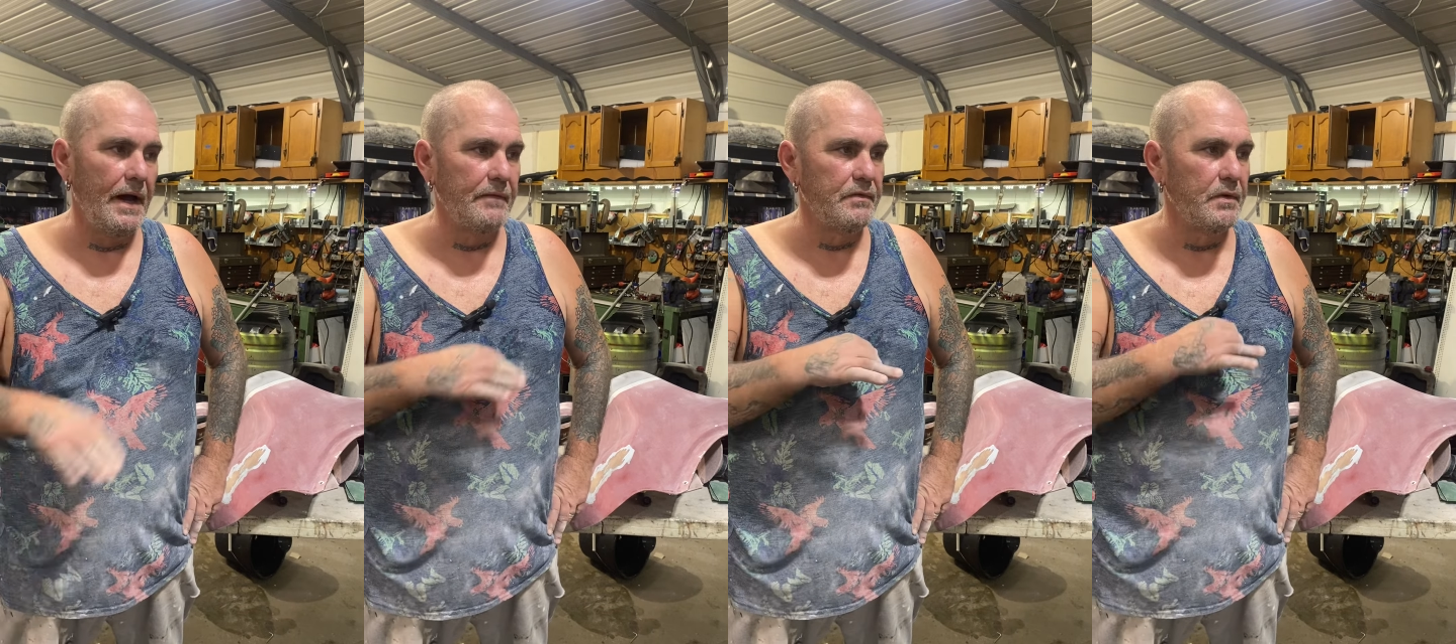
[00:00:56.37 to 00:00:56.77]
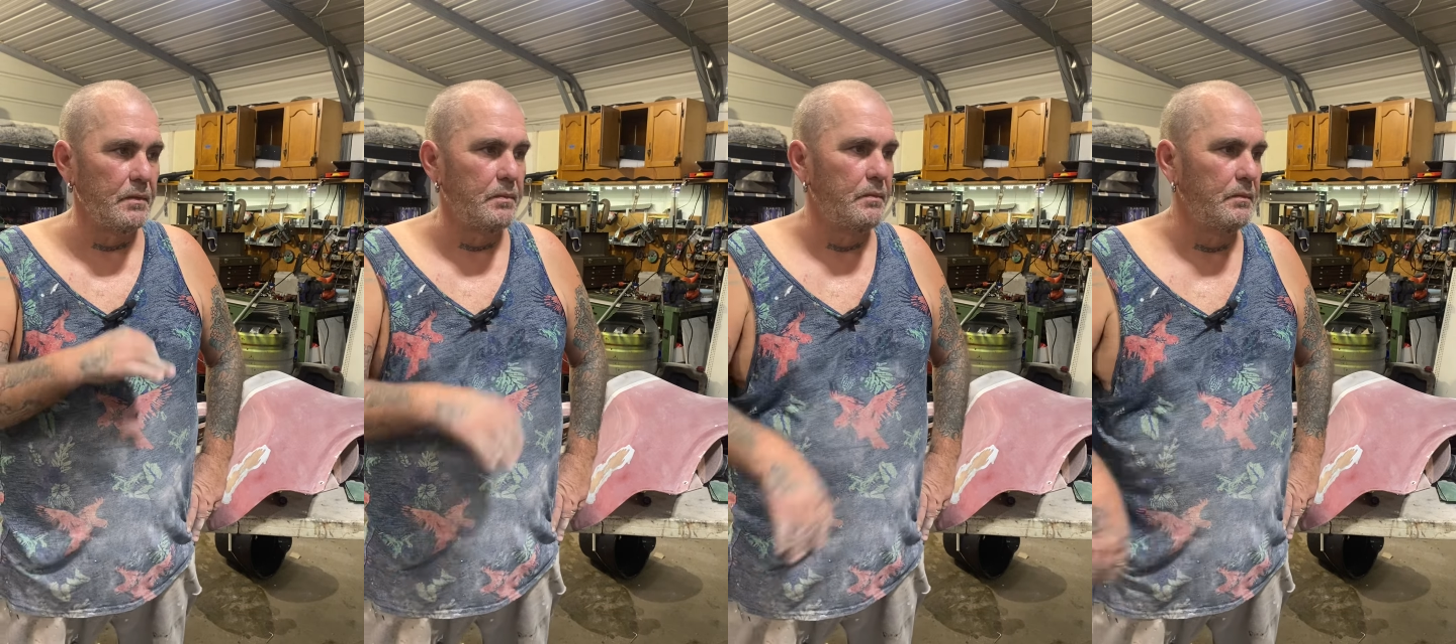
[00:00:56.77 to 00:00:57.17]
have to
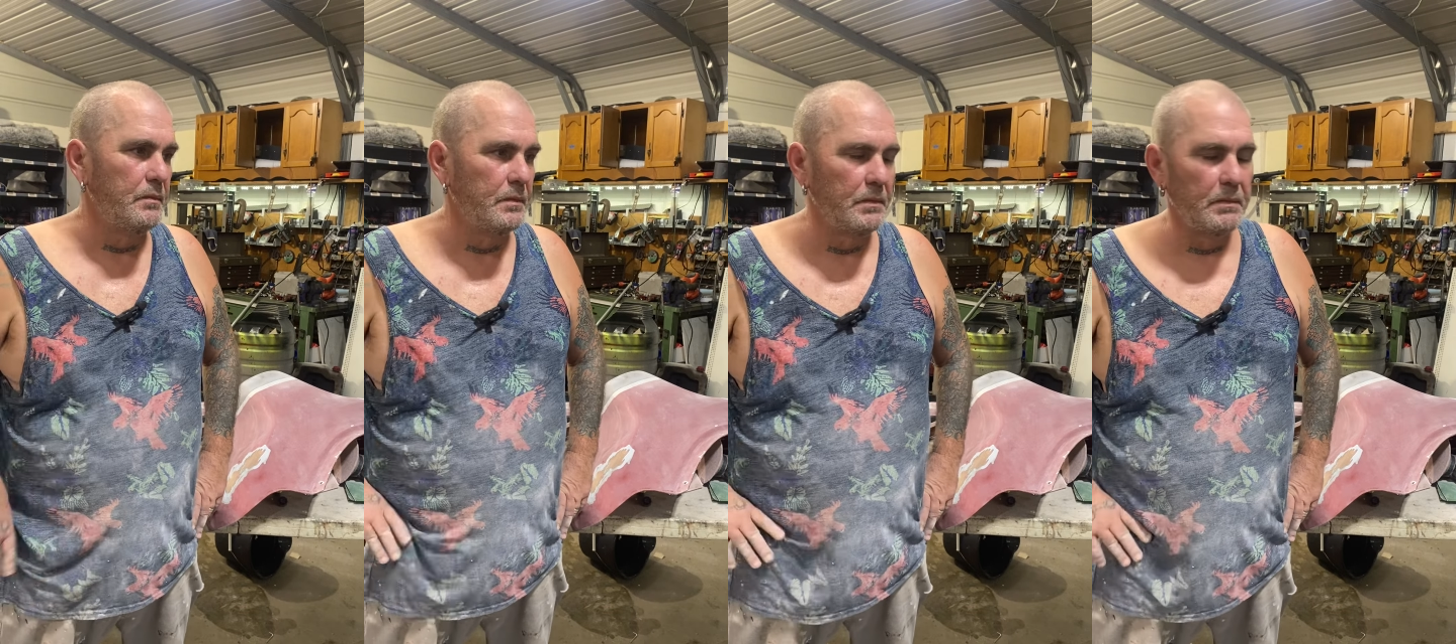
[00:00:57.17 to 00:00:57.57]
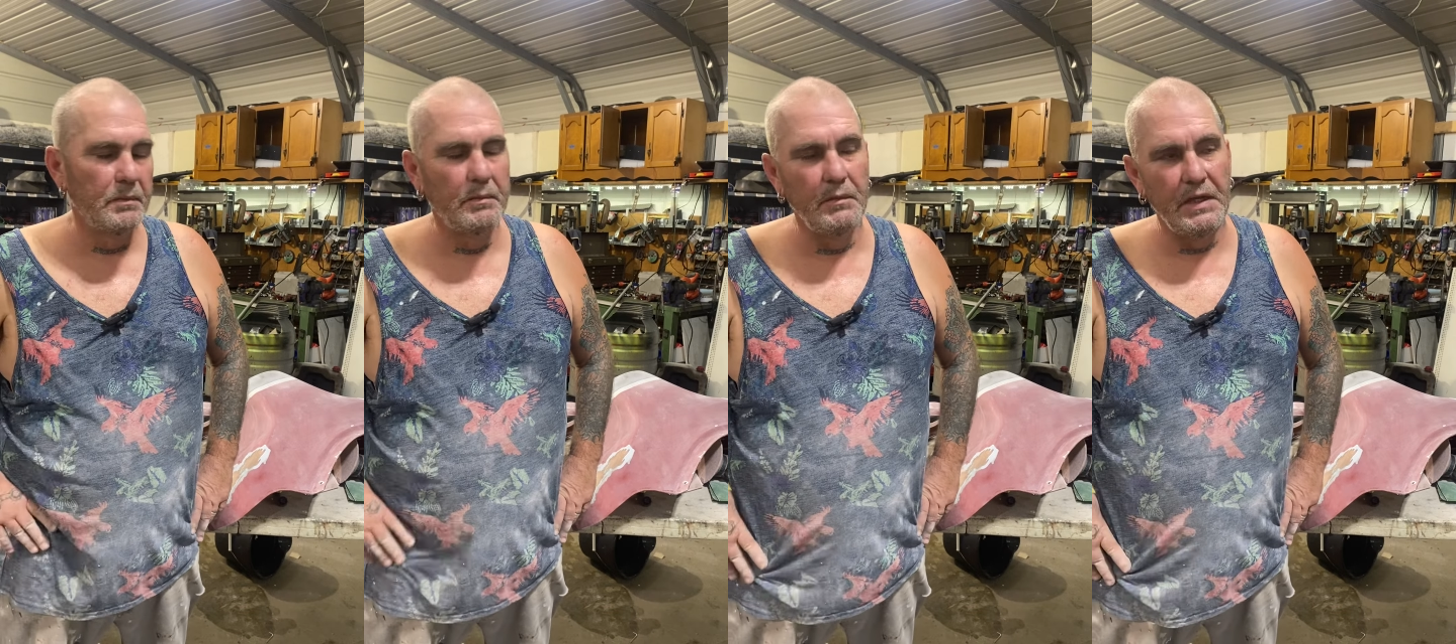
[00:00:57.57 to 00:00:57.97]

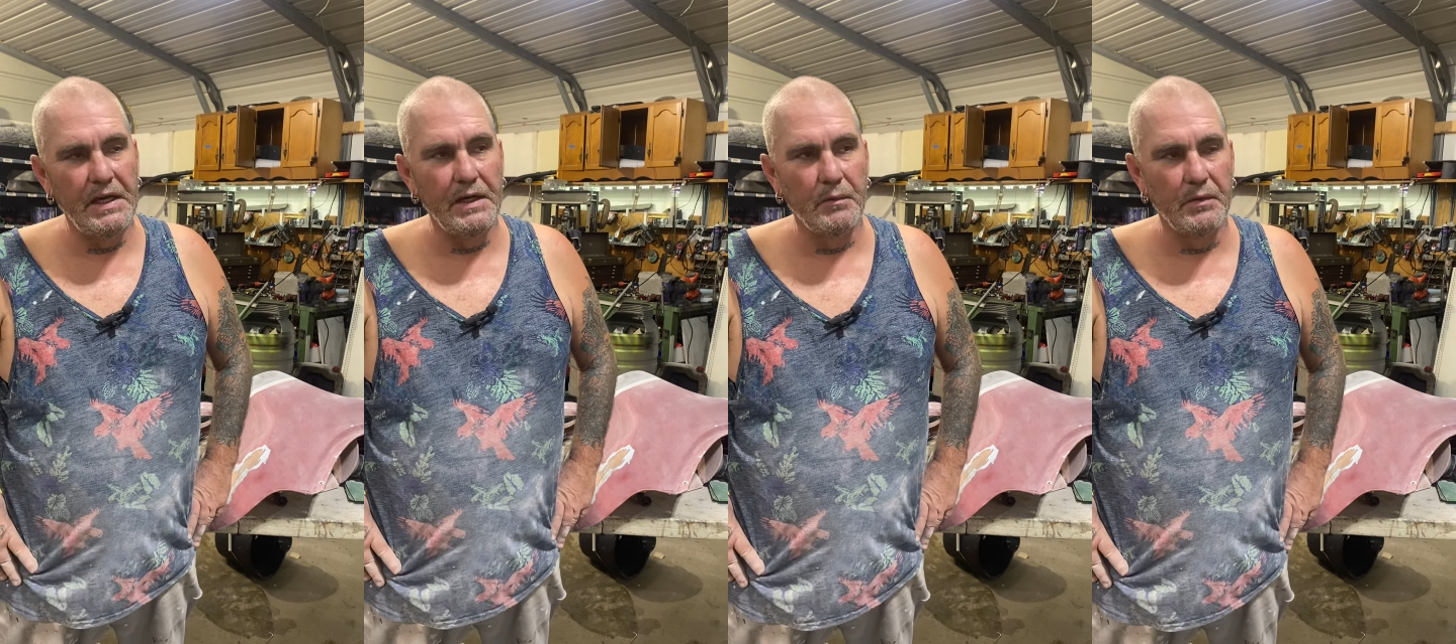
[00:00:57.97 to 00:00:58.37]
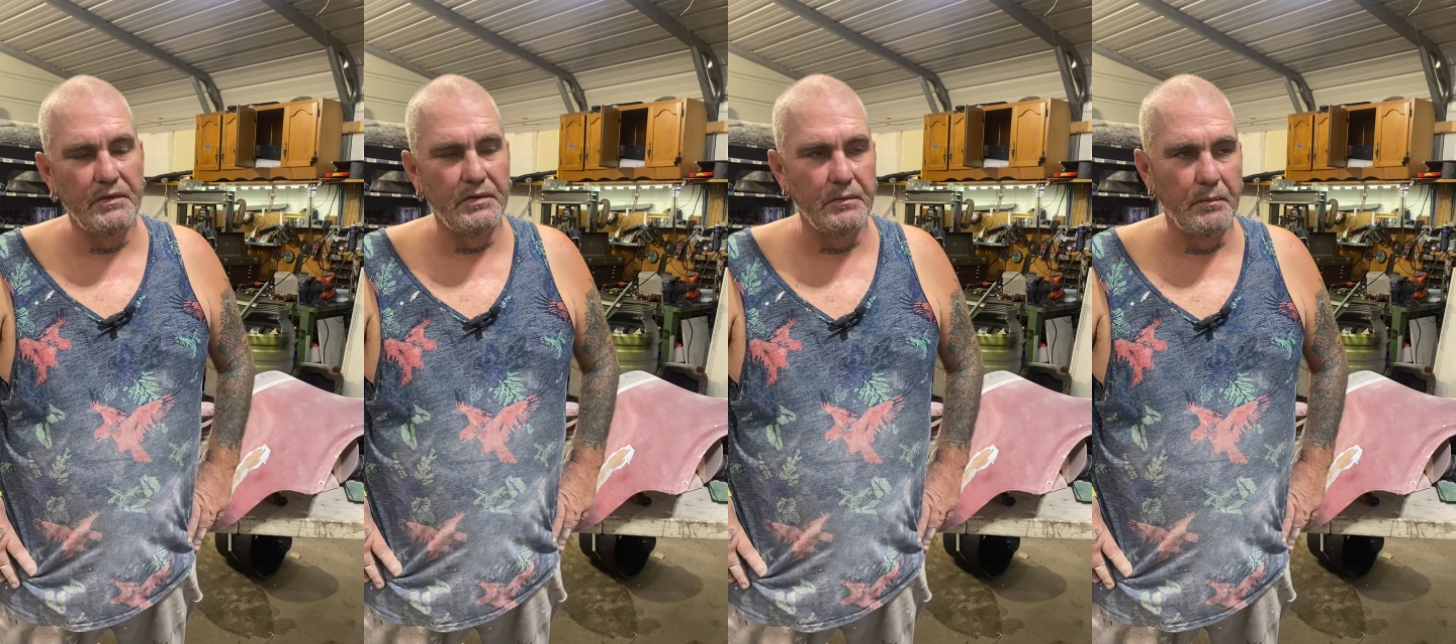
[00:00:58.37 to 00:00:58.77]
hit it with
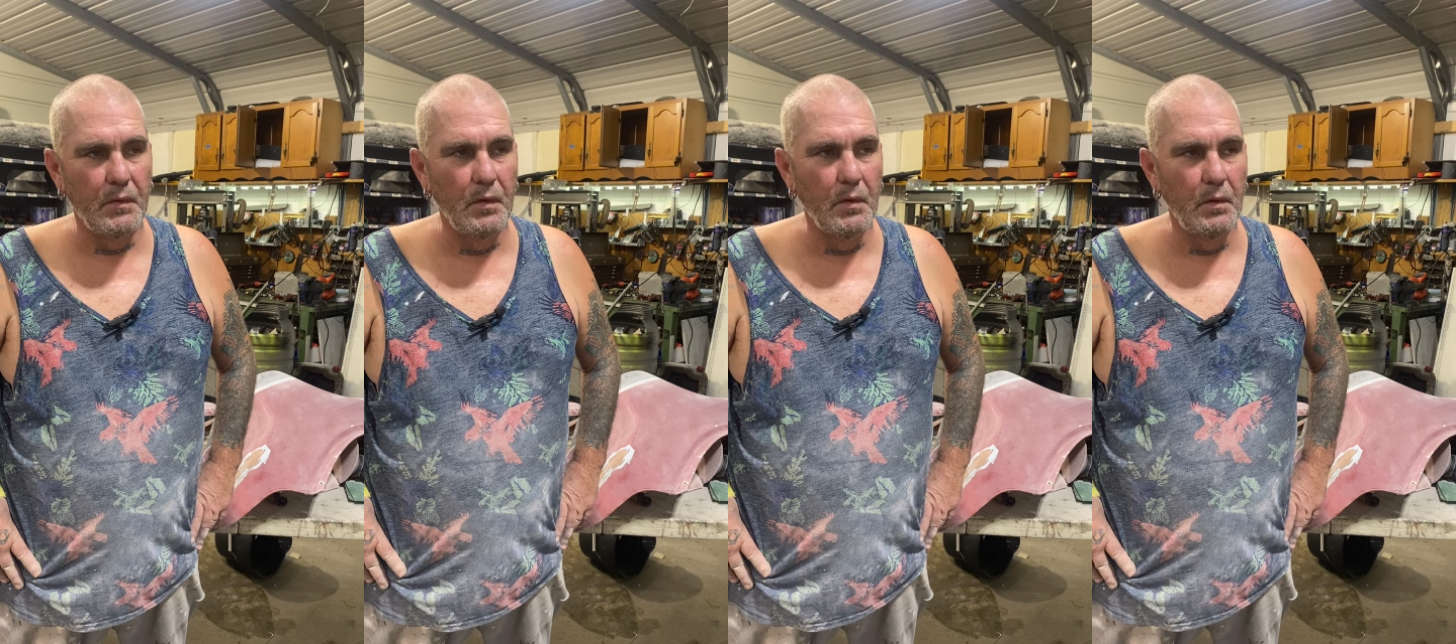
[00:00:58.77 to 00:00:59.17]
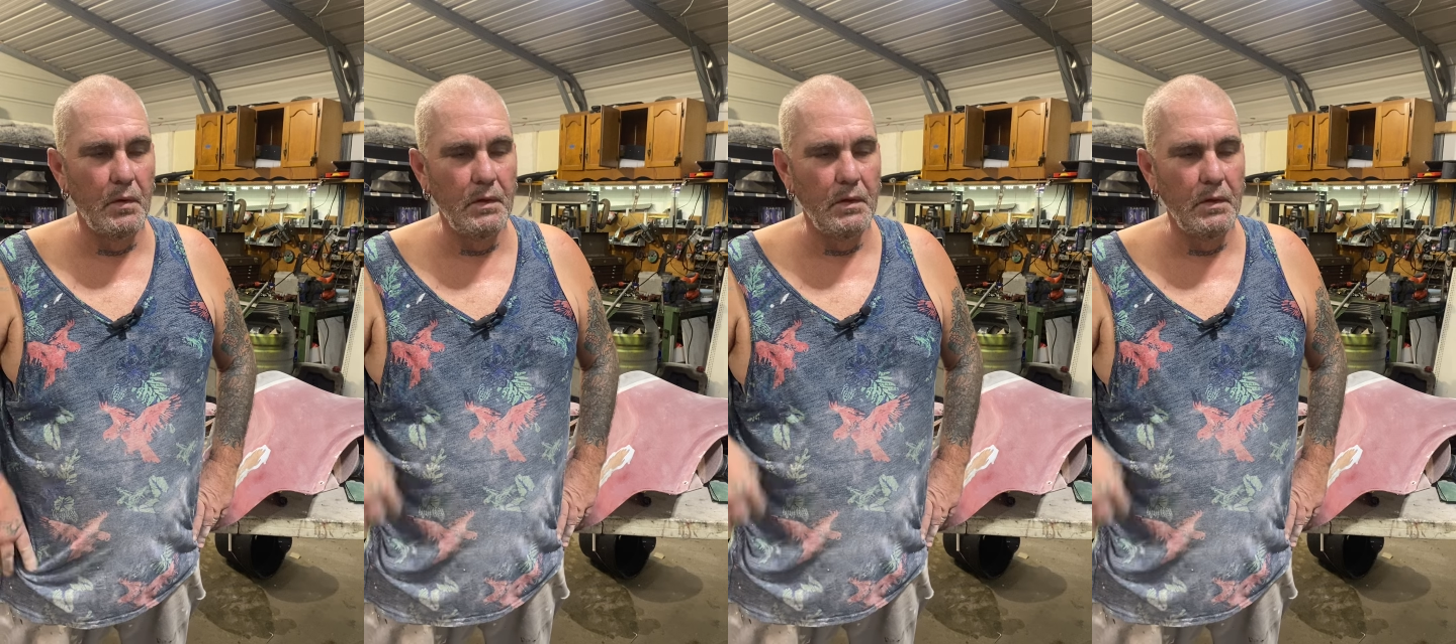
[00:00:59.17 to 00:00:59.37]
some real